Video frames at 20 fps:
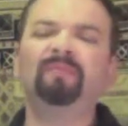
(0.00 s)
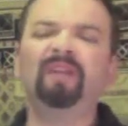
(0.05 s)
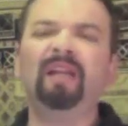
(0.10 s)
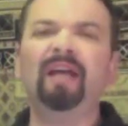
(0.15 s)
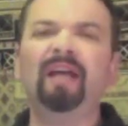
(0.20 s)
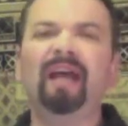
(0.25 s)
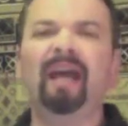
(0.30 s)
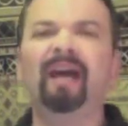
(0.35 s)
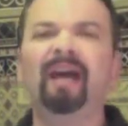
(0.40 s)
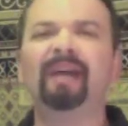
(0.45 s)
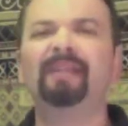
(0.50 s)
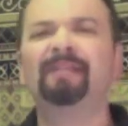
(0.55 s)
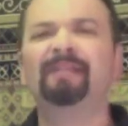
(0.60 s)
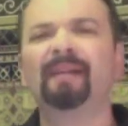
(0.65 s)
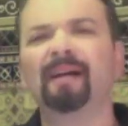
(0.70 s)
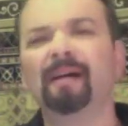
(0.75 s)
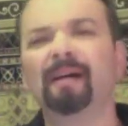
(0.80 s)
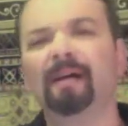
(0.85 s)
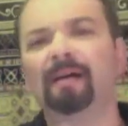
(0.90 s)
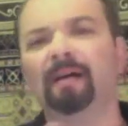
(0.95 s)
And
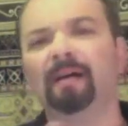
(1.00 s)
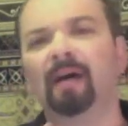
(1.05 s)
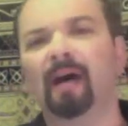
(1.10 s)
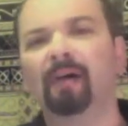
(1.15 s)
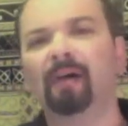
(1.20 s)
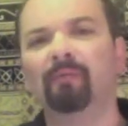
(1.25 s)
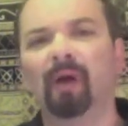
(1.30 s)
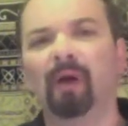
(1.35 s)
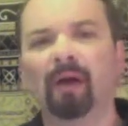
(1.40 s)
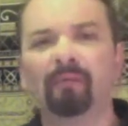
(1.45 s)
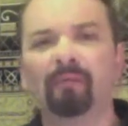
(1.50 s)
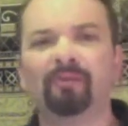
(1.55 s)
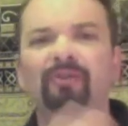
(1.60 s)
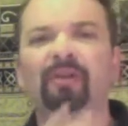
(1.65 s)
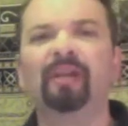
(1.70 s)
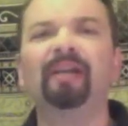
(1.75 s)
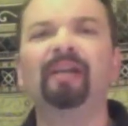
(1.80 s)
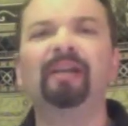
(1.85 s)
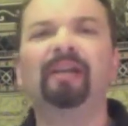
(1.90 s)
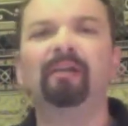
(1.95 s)
I was
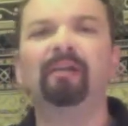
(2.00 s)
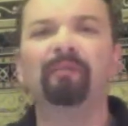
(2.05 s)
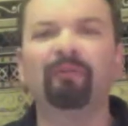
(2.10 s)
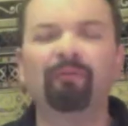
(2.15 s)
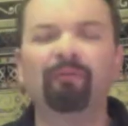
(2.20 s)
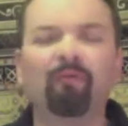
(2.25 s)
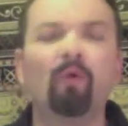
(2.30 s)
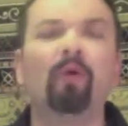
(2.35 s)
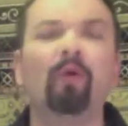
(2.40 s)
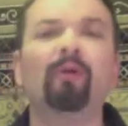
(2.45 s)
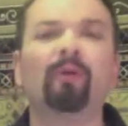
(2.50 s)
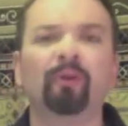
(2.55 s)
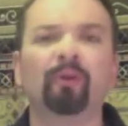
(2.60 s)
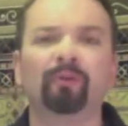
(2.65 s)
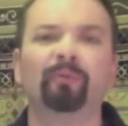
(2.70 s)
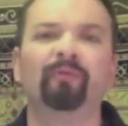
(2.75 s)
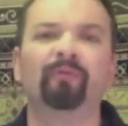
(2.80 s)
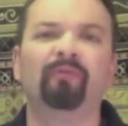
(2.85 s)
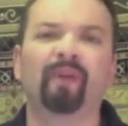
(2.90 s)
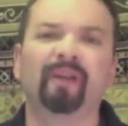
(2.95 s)
training in it before the
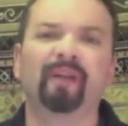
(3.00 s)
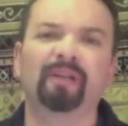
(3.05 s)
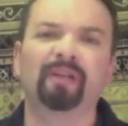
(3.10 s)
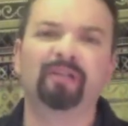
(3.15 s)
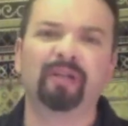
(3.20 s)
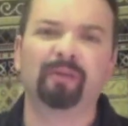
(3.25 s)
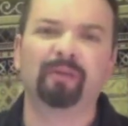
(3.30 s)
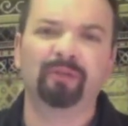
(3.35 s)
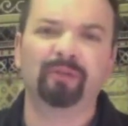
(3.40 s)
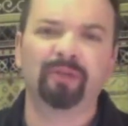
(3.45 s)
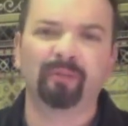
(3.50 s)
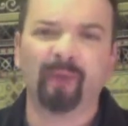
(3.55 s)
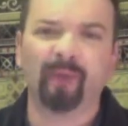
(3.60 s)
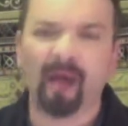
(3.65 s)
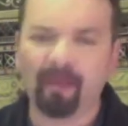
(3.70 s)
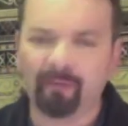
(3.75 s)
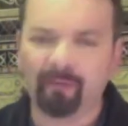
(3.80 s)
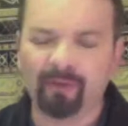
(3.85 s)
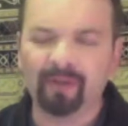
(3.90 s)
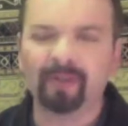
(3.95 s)
Ultimate Fighting Championship
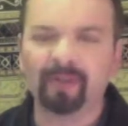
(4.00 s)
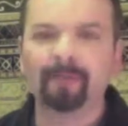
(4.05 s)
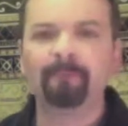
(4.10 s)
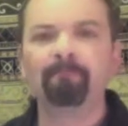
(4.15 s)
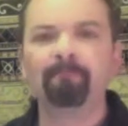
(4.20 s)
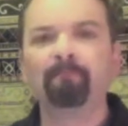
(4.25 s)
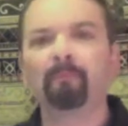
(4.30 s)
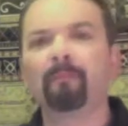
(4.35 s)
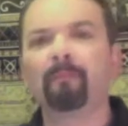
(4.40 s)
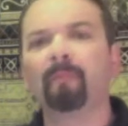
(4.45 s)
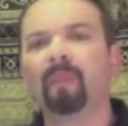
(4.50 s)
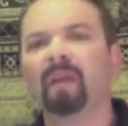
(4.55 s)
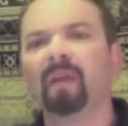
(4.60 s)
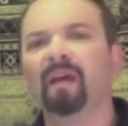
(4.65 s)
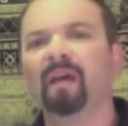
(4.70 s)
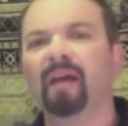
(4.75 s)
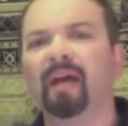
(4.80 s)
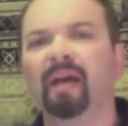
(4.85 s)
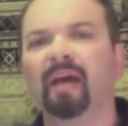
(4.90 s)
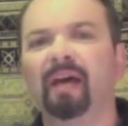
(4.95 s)
happened.
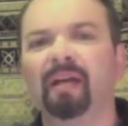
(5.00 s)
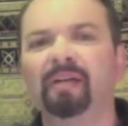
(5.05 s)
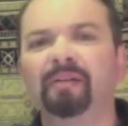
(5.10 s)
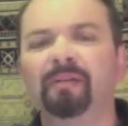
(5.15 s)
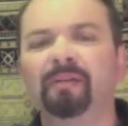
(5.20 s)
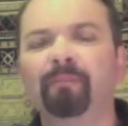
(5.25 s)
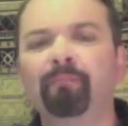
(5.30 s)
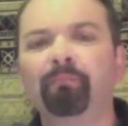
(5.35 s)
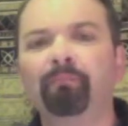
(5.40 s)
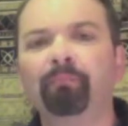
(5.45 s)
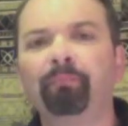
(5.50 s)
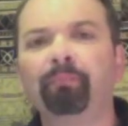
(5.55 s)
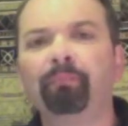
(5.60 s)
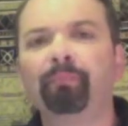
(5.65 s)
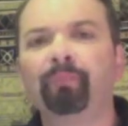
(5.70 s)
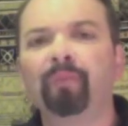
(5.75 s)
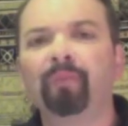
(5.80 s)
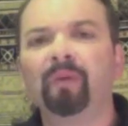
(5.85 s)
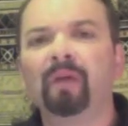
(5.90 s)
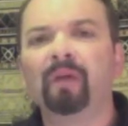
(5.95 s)
And
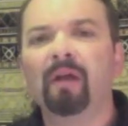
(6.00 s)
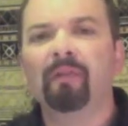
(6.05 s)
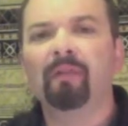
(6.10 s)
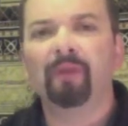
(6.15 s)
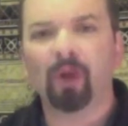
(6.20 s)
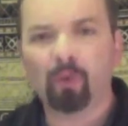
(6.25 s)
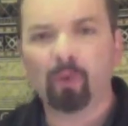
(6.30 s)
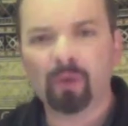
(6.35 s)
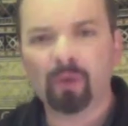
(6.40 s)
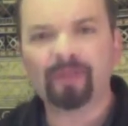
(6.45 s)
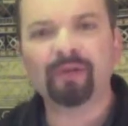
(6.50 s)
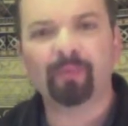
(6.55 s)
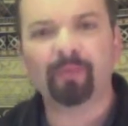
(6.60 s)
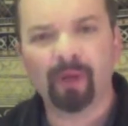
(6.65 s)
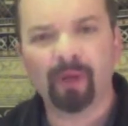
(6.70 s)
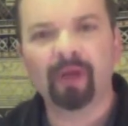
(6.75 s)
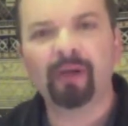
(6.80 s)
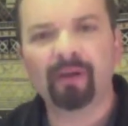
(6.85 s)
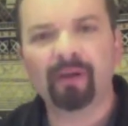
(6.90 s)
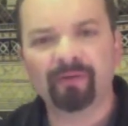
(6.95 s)
there was a
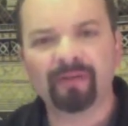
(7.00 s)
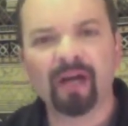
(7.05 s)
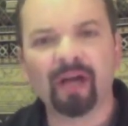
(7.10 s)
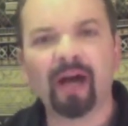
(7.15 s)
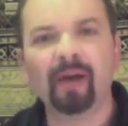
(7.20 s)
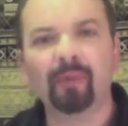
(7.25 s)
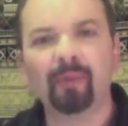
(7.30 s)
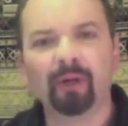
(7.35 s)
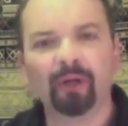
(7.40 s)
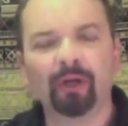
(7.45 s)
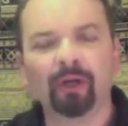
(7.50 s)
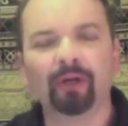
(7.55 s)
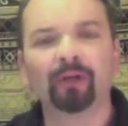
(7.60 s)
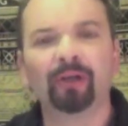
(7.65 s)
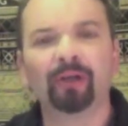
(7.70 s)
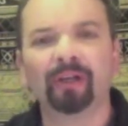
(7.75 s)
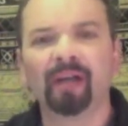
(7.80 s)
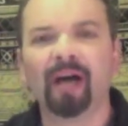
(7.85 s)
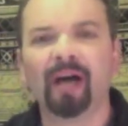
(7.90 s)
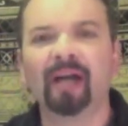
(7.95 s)
period of time in the
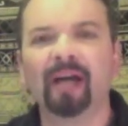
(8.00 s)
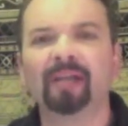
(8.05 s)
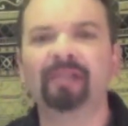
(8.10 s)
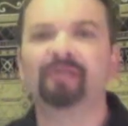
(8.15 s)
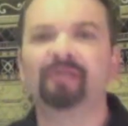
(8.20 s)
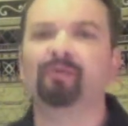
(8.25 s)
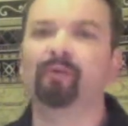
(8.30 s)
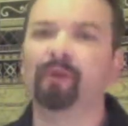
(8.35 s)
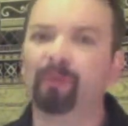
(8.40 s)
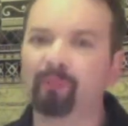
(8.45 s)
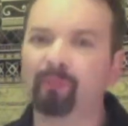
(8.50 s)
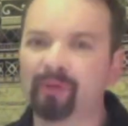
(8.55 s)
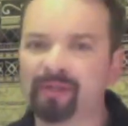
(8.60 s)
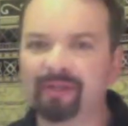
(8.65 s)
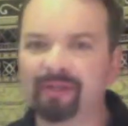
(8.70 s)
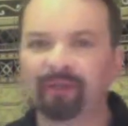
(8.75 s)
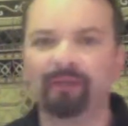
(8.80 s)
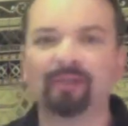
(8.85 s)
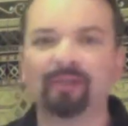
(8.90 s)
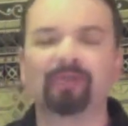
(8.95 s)
early 90s when the
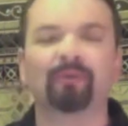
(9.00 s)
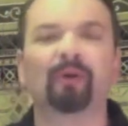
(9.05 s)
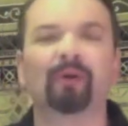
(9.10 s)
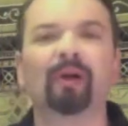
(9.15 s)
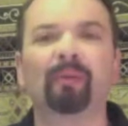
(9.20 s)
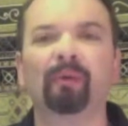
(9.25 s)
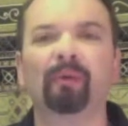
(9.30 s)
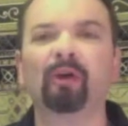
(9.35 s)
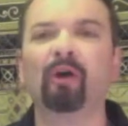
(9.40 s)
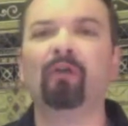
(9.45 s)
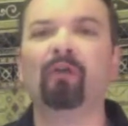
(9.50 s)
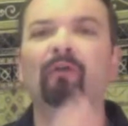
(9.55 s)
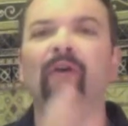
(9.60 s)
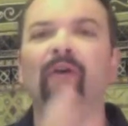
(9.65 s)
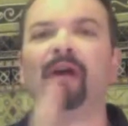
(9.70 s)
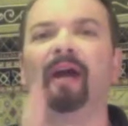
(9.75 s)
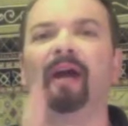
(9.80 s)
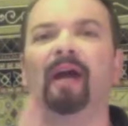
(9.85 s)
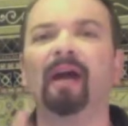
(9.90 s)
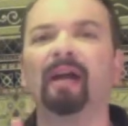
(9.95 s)
Brazilians were coming
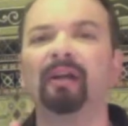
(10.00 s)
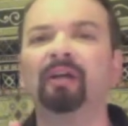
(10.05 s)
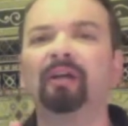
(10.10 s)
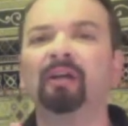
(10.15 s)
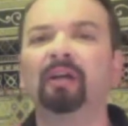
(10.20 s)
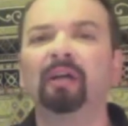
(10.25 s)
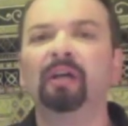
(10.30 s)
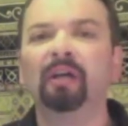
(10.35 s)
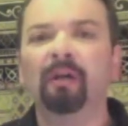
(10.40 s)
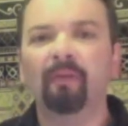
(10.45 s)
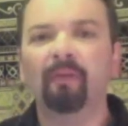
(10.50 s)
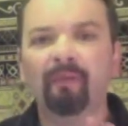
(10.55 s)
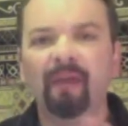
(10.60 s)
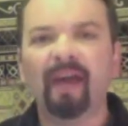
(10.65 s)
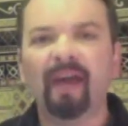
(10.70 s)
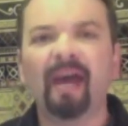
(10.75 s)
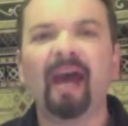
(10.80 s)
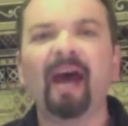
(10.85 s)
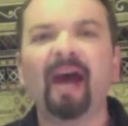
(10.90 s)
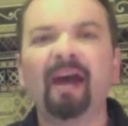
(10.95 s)
over and
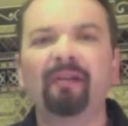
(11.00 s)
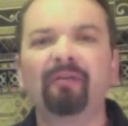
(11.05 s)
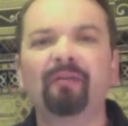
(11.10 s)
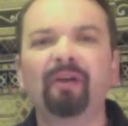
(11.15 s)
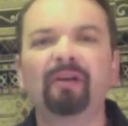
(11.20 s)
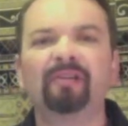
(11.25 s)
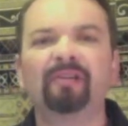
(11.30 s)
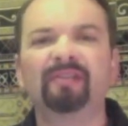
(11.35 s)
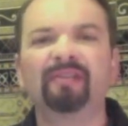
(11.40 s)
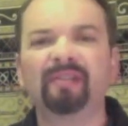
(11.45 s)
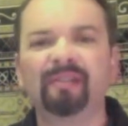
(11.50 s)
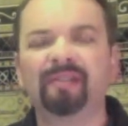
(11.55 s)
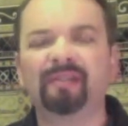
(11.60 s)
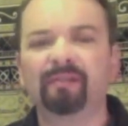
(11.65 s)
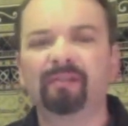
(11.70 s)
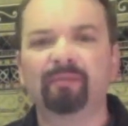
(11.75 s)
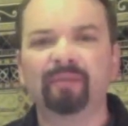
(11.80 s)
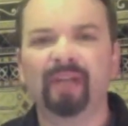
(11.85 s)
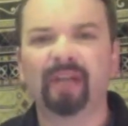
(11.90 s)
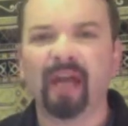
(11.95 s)
they had their
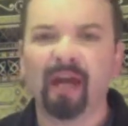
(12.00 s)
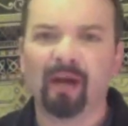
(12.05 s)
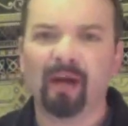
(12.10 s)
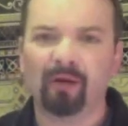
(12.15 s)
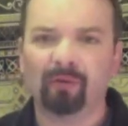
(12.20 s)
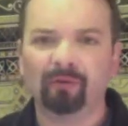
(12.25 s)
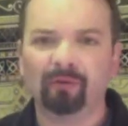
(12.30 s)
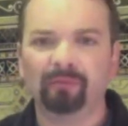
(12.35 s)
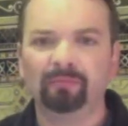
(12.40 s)
system down.